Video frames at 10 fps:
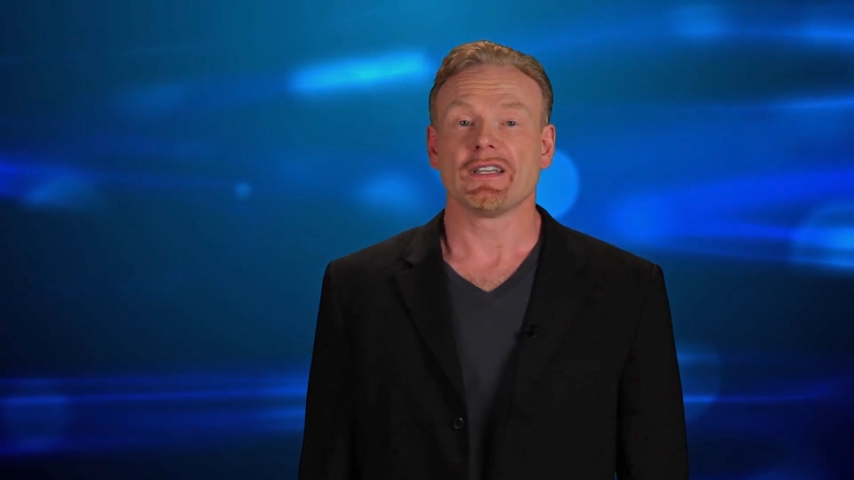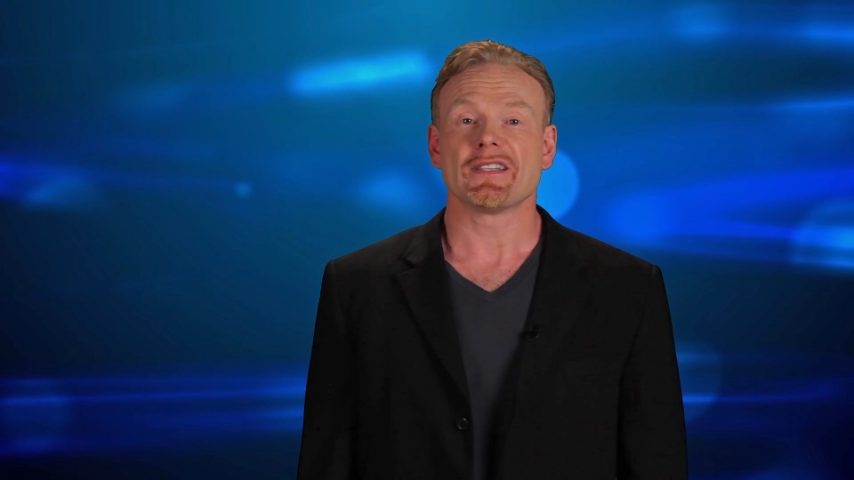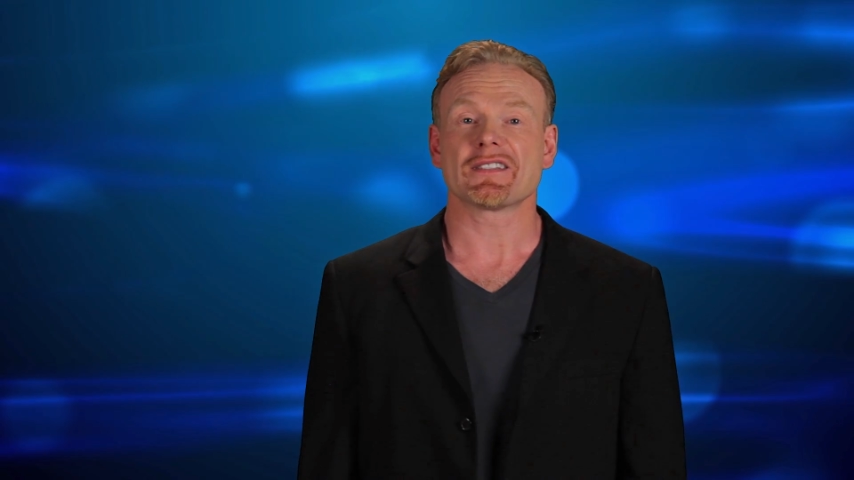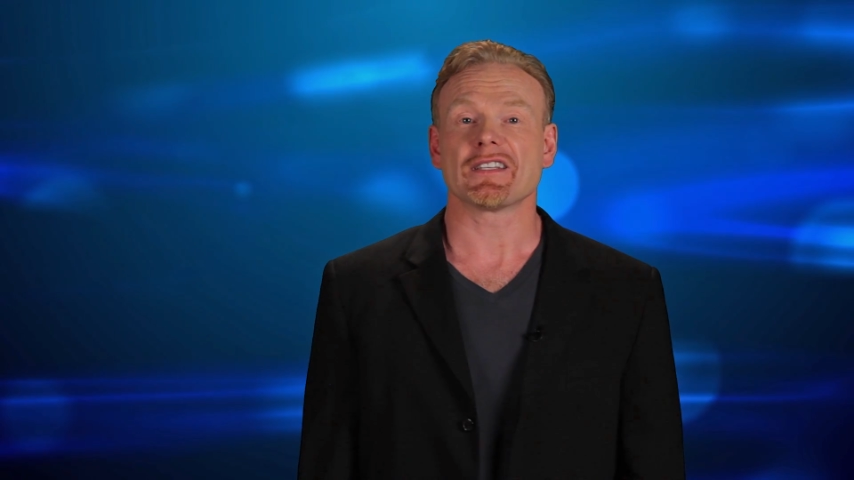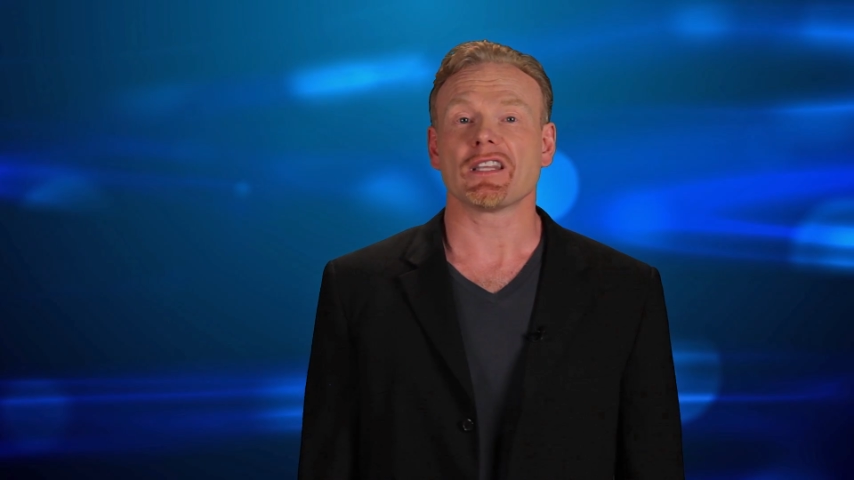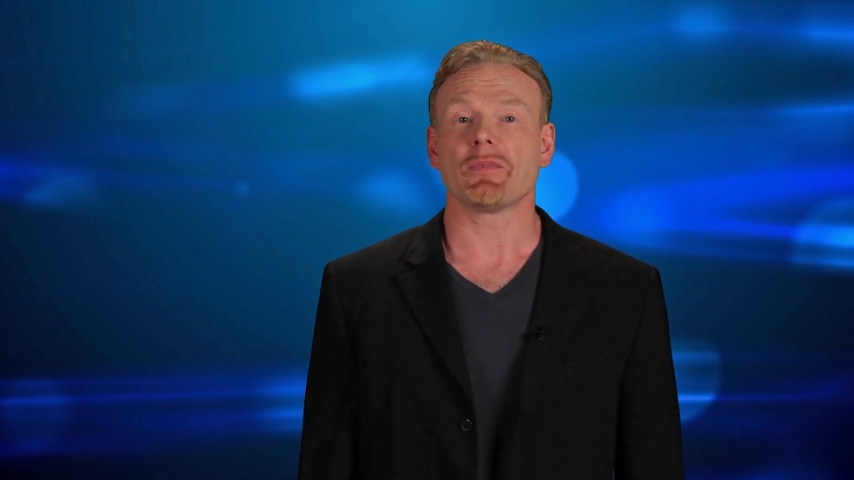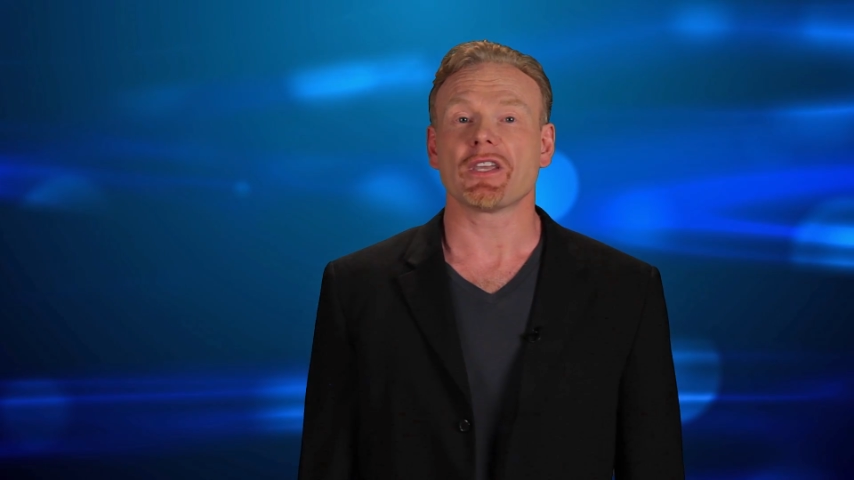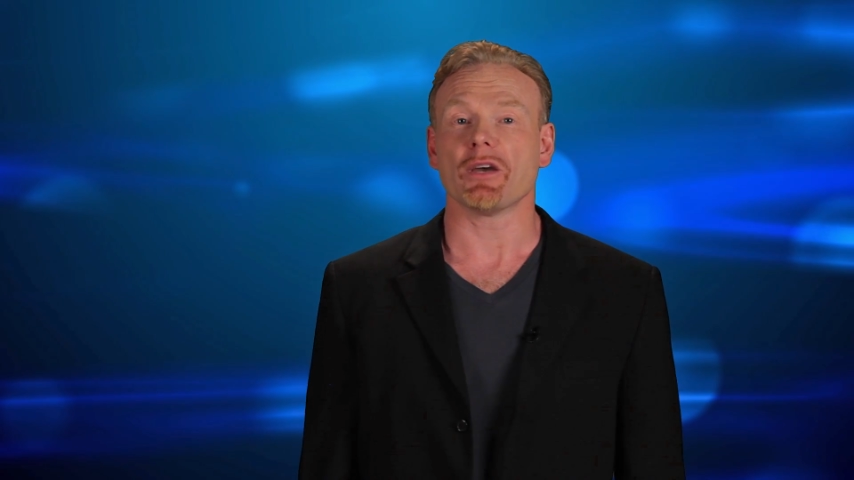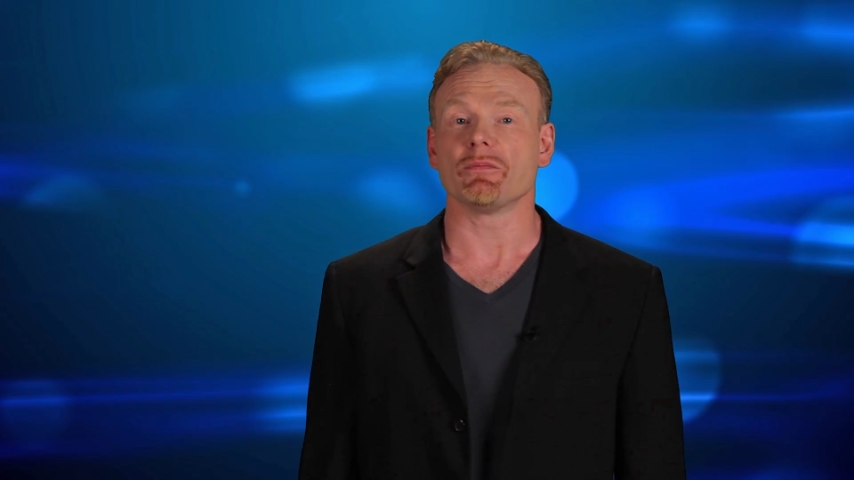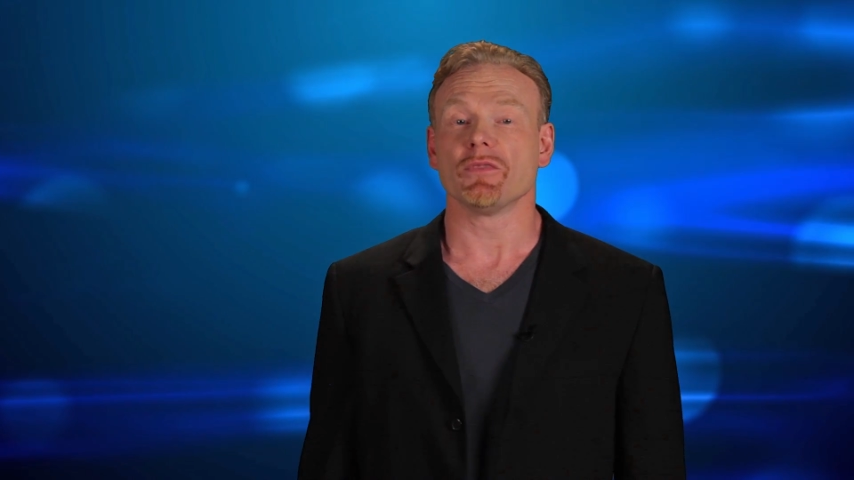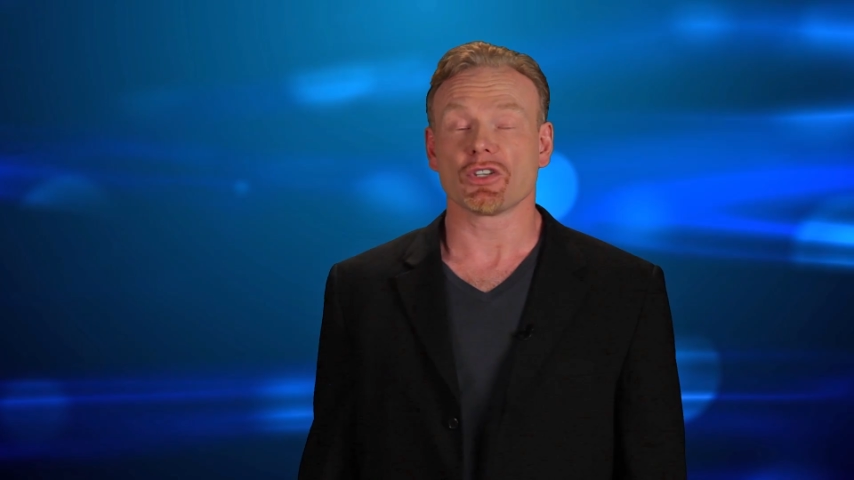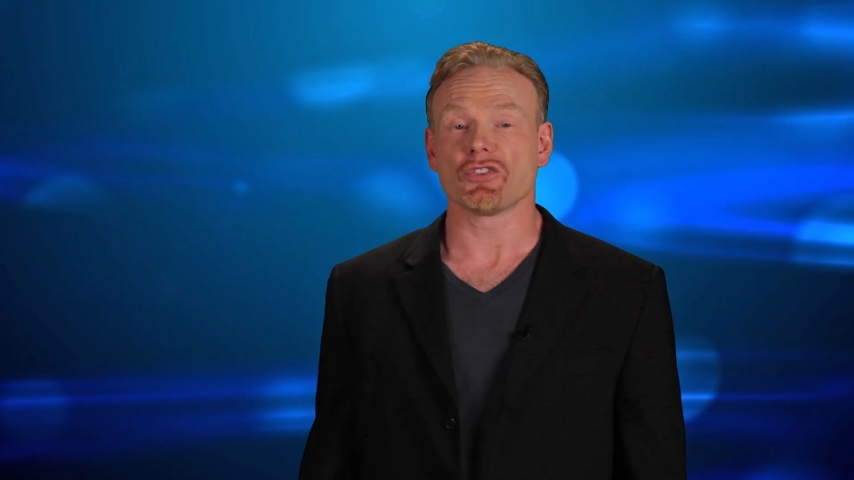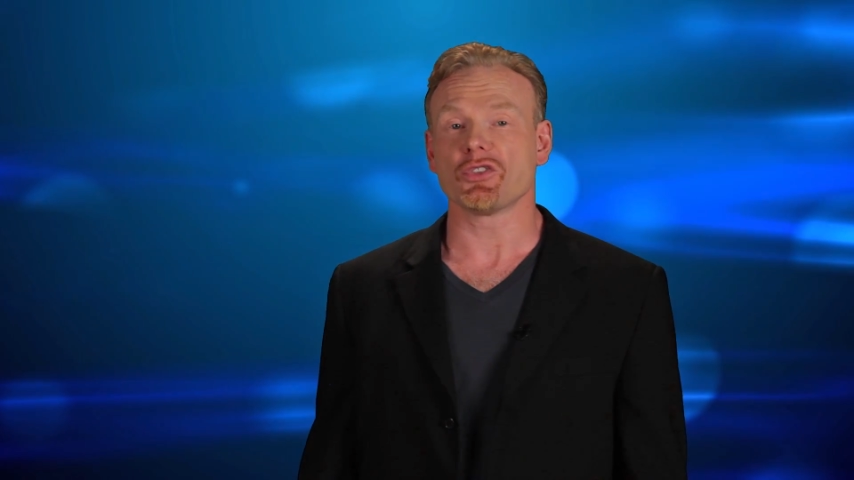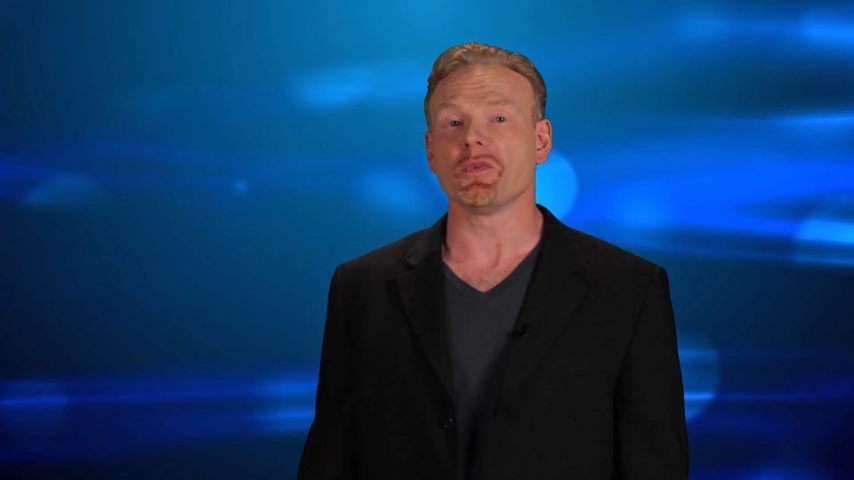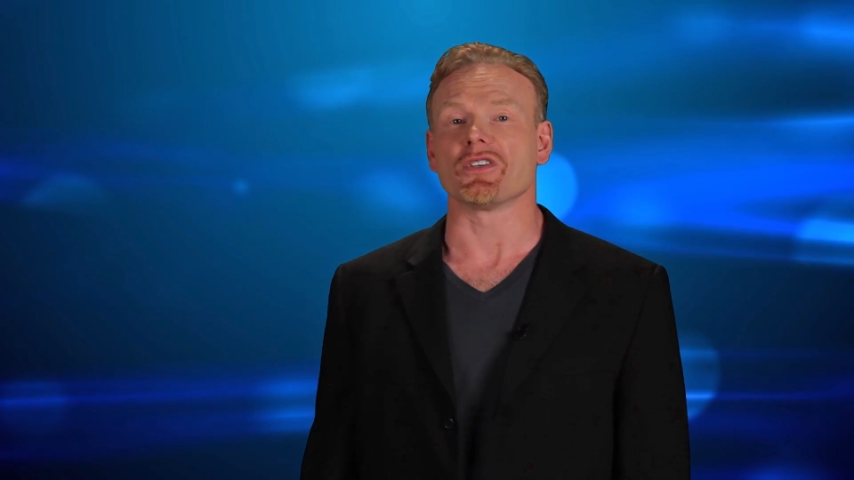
Instead, they become consumer